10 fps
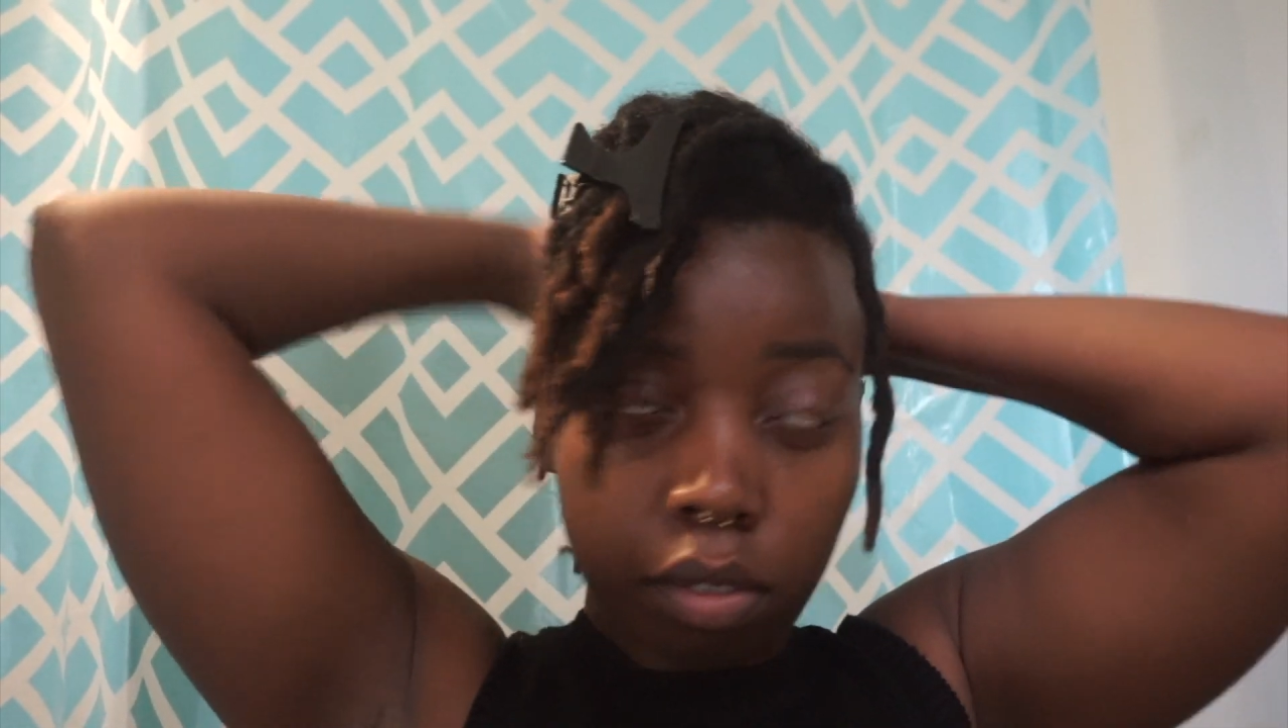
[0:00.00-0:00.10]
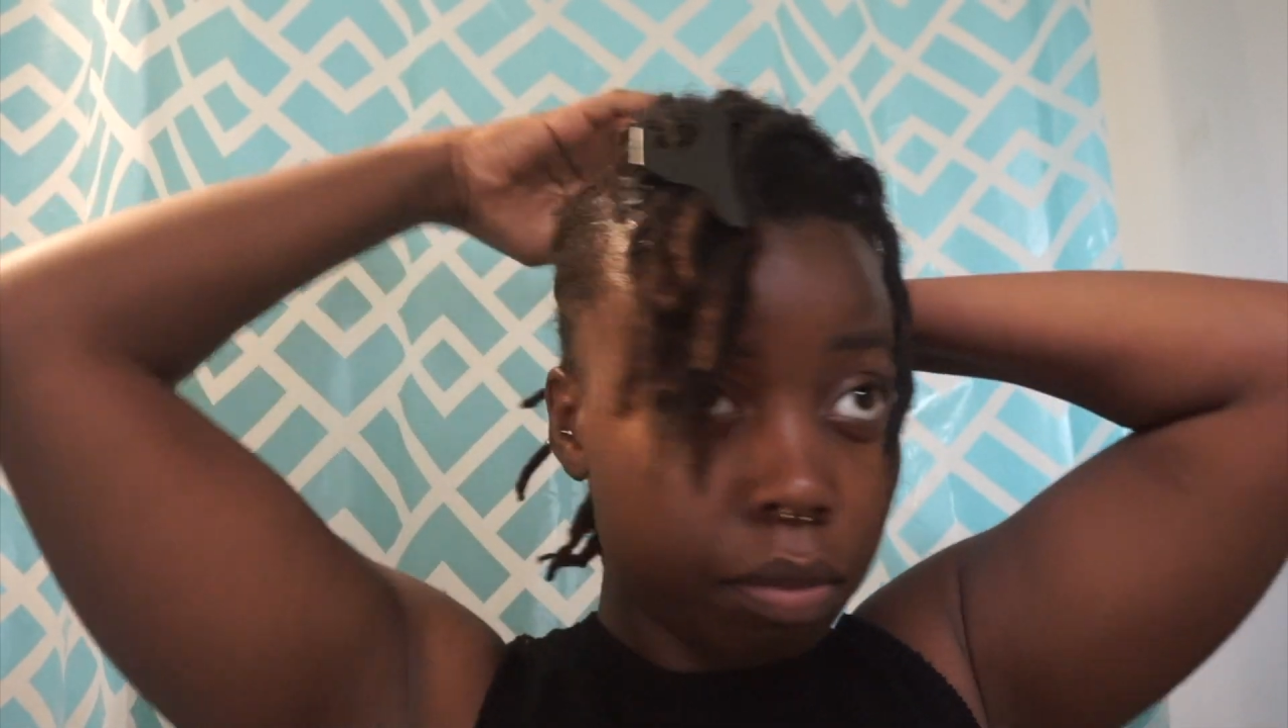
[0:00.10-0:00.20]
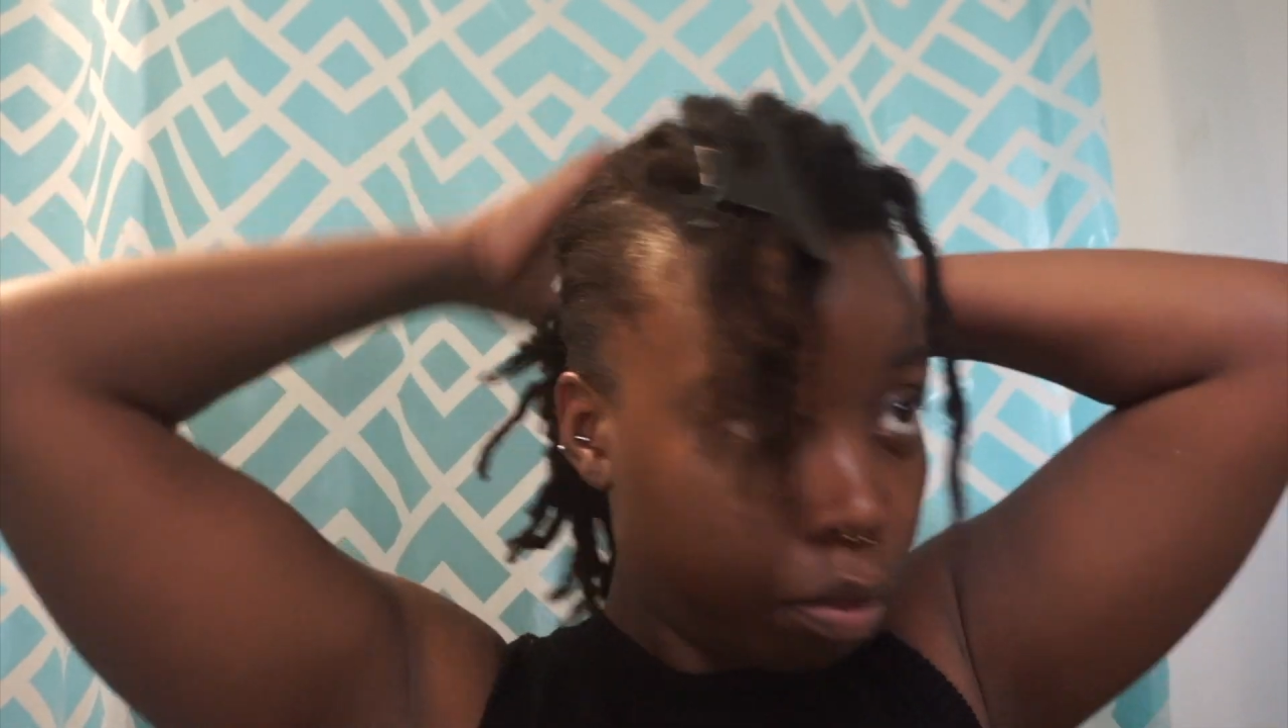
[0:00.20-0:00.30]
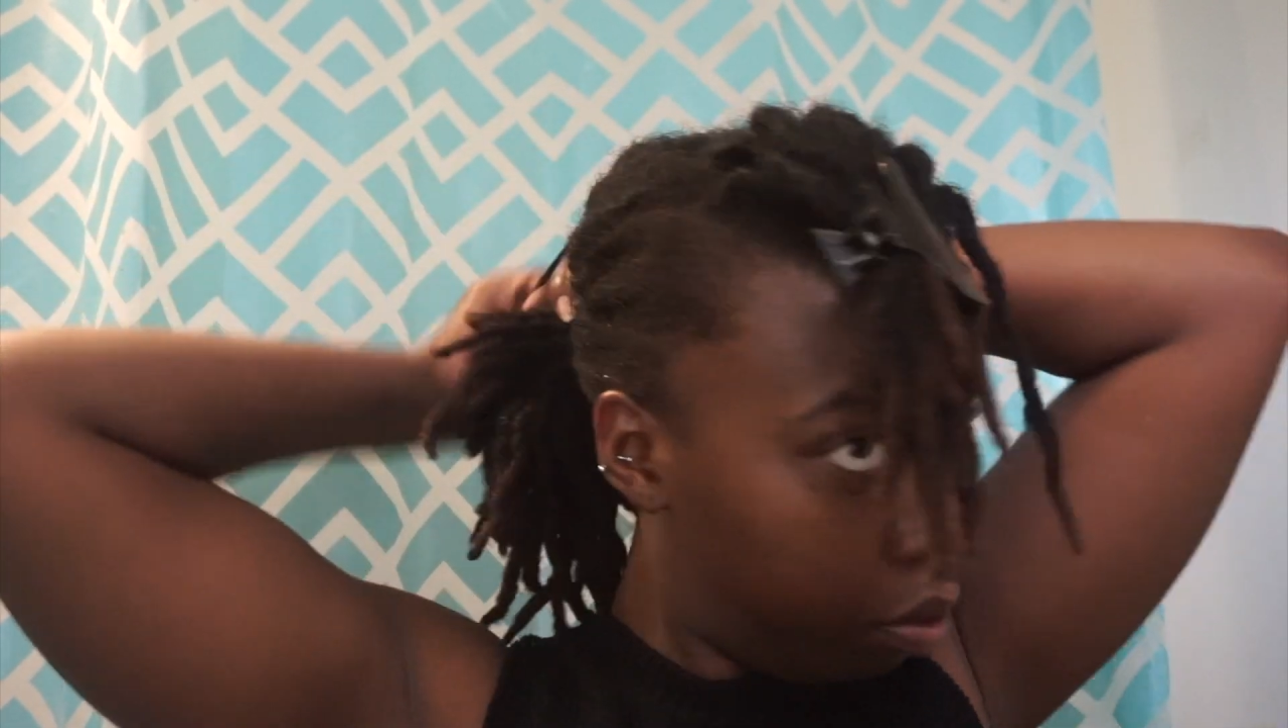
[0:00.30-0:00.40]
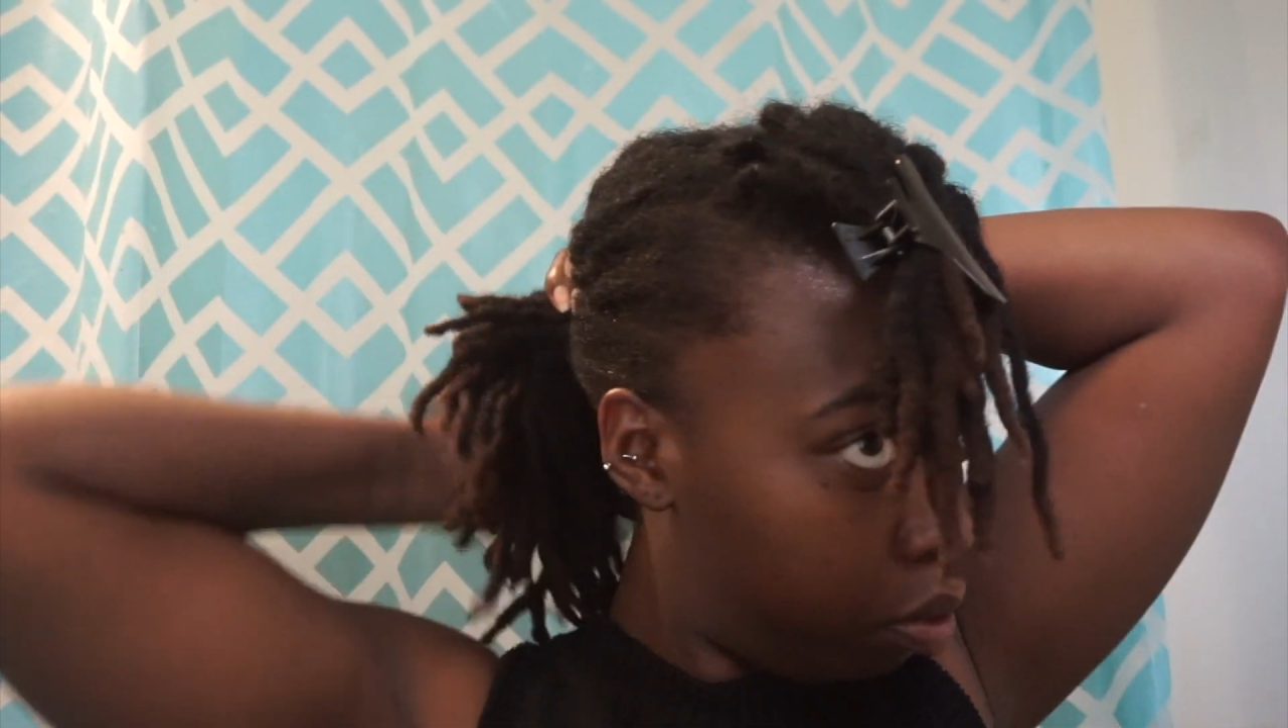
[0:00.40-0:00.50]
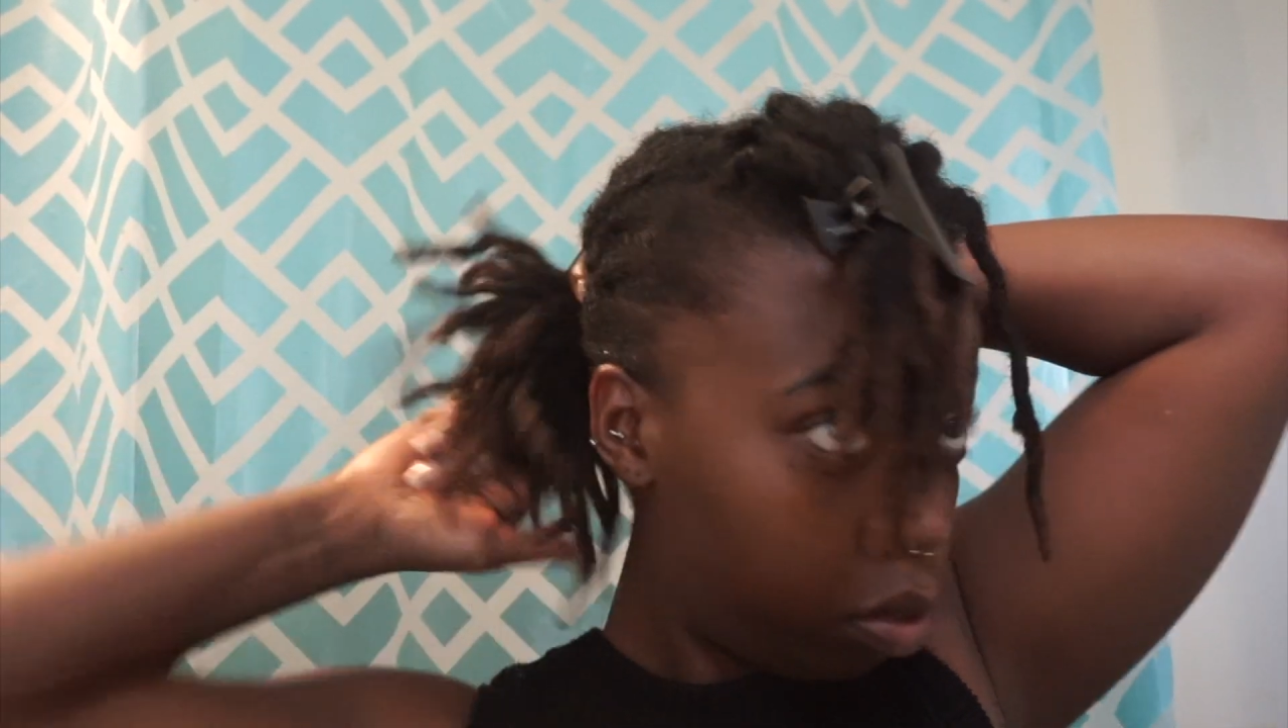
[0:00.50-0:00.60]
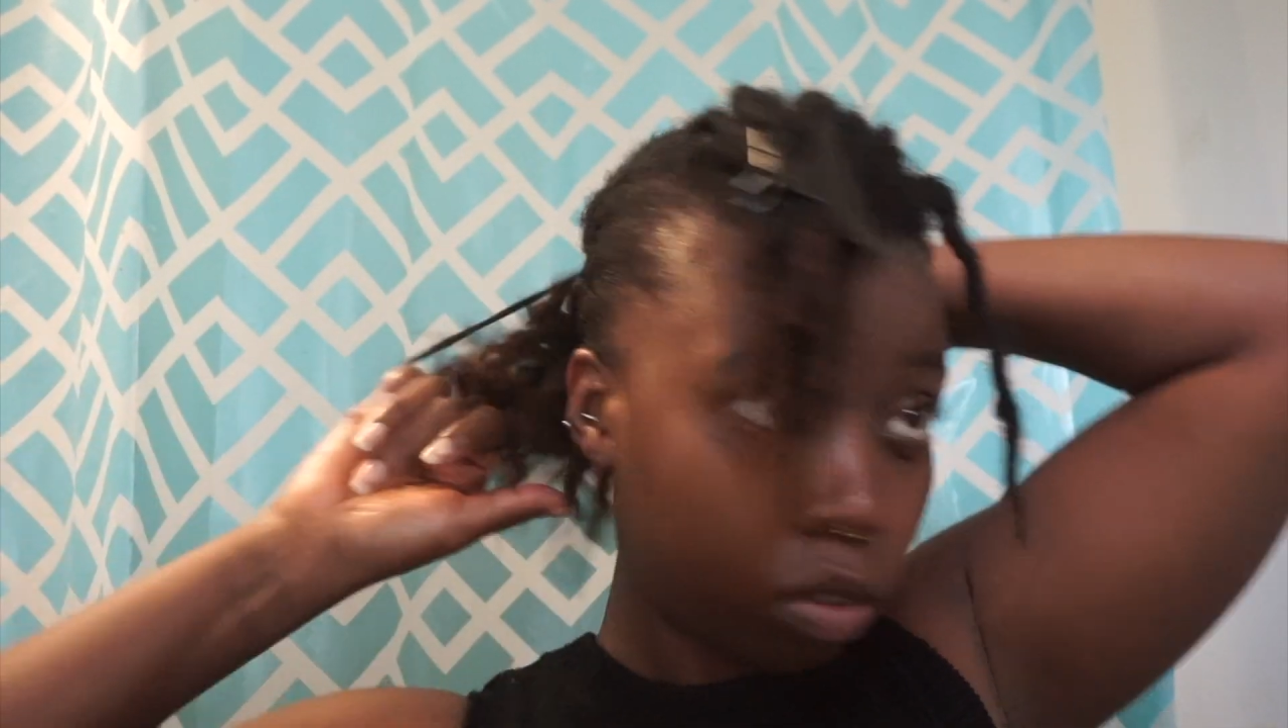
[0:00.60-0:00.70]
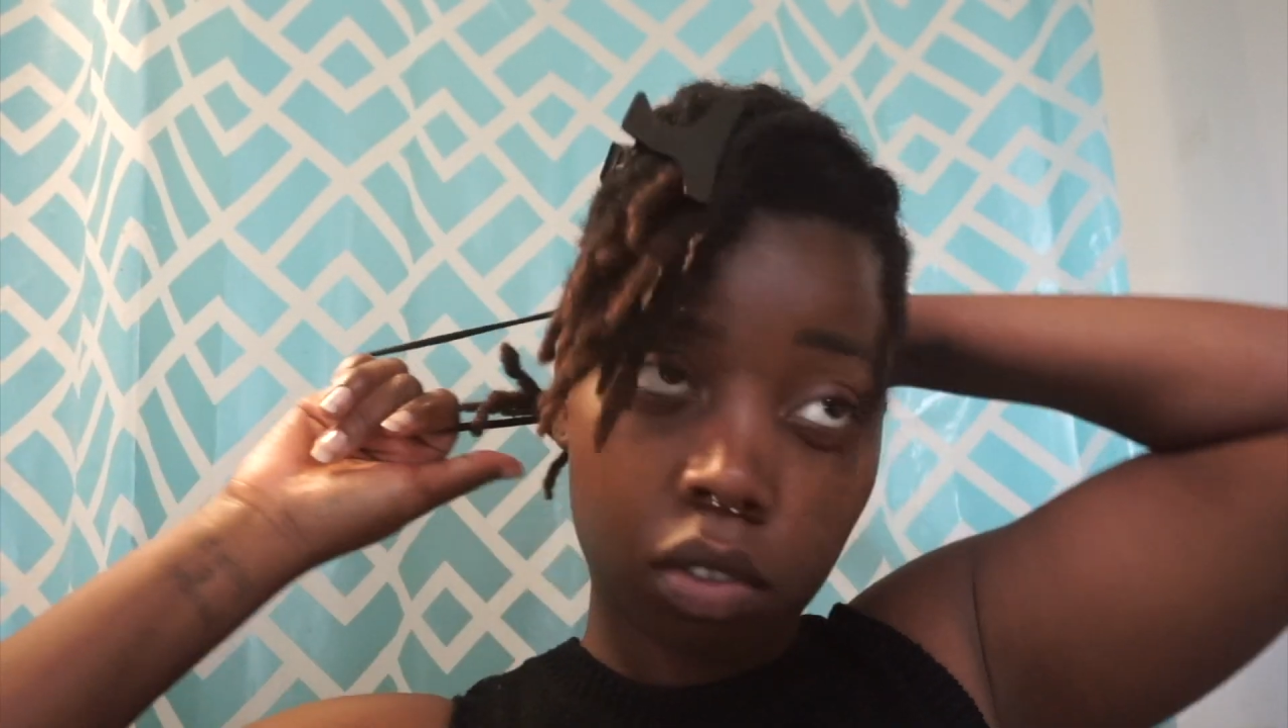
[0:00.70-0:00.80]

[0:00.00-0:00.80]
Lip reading: too tight,